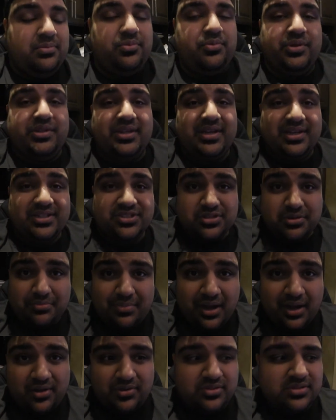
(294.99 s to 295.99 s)
with an extra
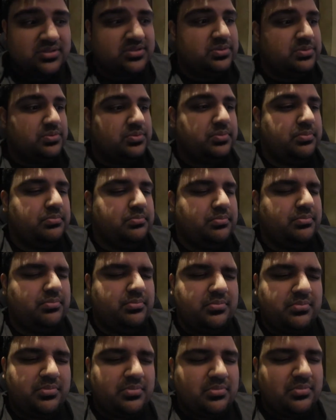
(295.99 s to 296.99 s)
mouse.
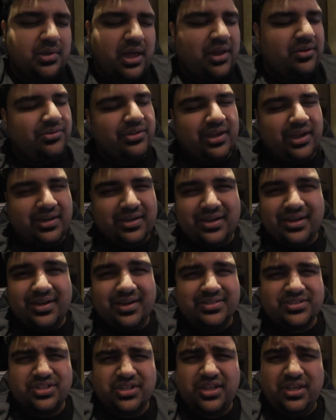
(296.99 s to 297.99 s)
I don't think I need an
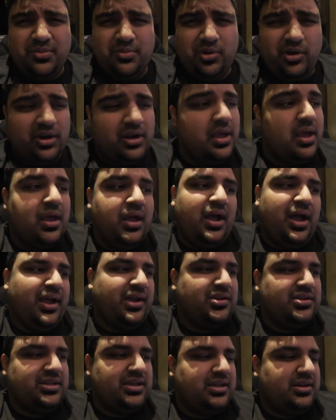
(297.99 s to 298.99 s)
extra keyboard. I
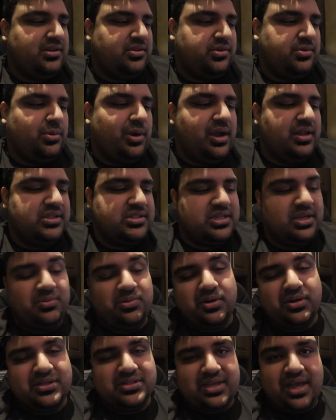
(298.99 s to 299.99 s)
could take another wireless
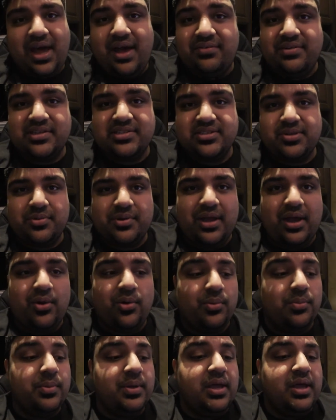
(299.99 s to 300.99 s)
keyboard because I have an extra one at
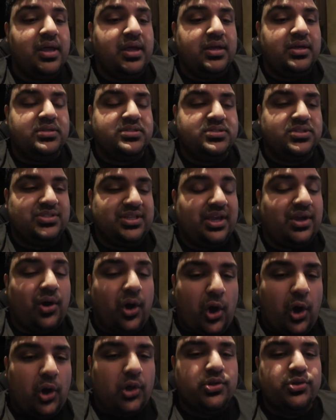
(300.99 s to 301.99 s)
home. So take
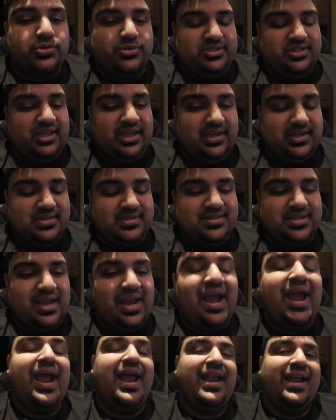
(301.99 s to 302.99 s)
all those things
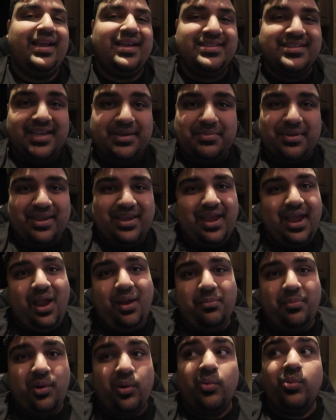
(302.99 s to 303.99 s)
and I can take my
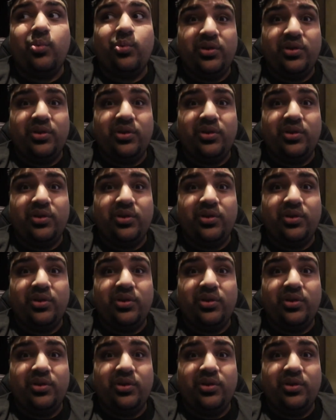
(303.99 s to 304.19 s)
camera